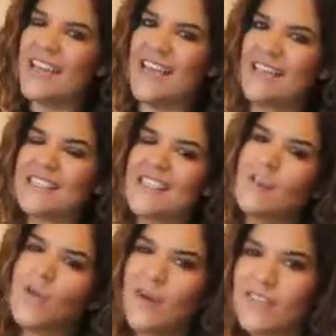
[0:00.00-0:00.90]
It's
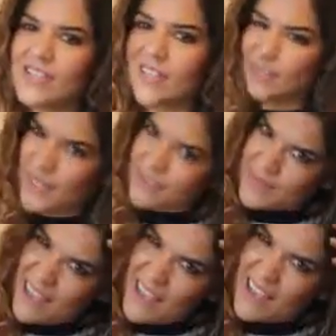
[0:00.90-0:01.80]
quite risky because my
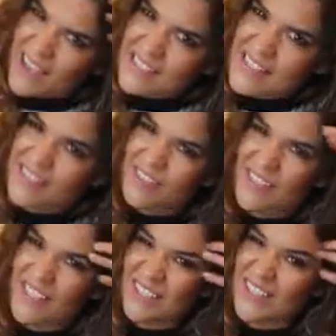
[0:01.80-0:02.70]
hair is in
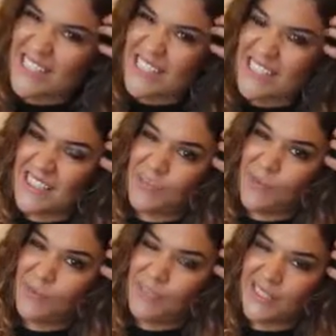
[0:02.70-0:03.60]
really good condition at the
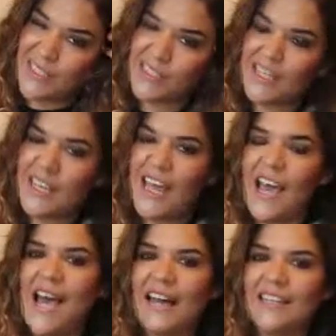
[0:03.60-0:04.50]
moment,
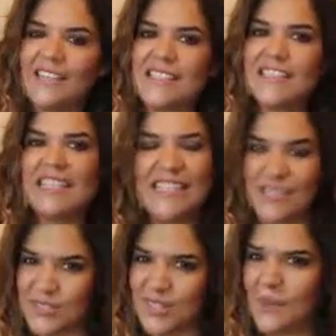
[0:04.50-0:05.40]
and it's
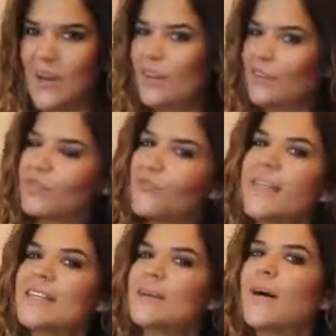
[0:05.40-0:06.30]
also quite long for
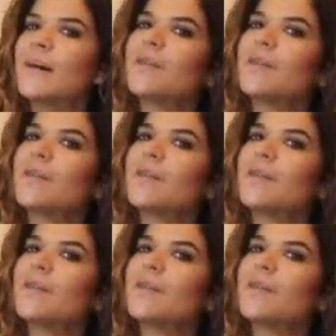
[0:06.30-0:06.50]
me as well.